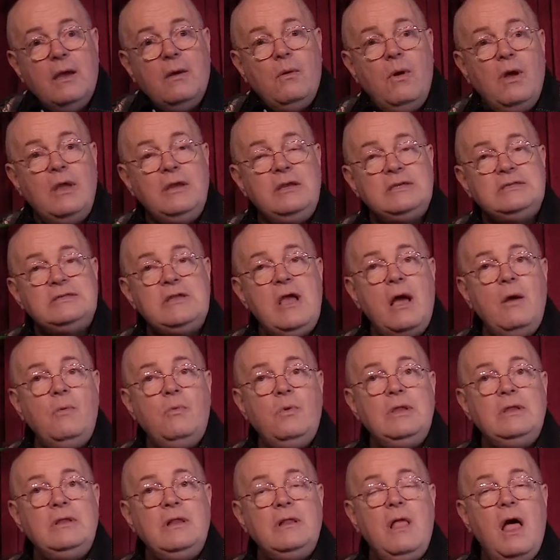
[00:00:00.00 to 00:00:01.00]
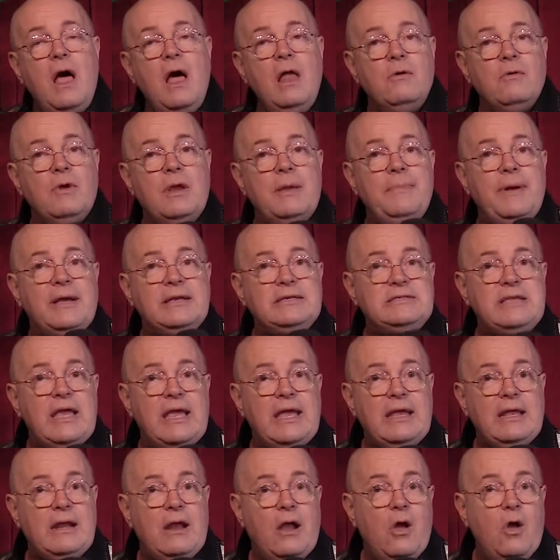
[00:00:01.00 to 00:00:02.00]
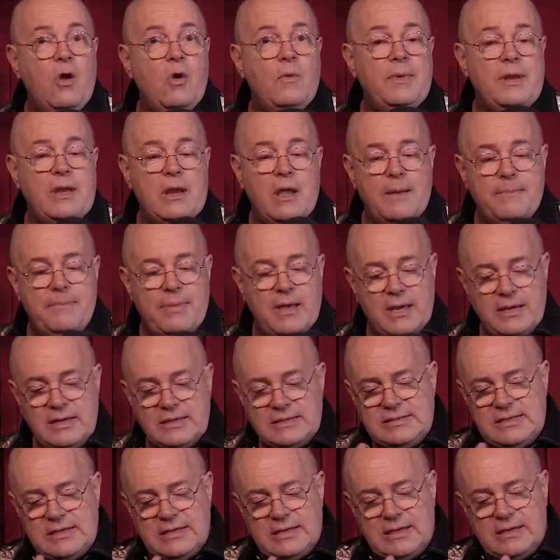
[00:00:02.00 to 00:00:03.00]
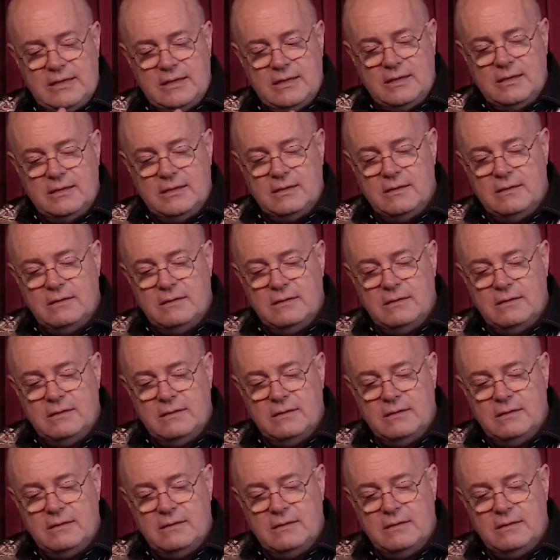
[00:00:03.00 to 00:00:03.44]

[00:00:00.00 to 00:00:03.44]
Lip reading: One does not win the lottery by staying at home and not buying a ticket.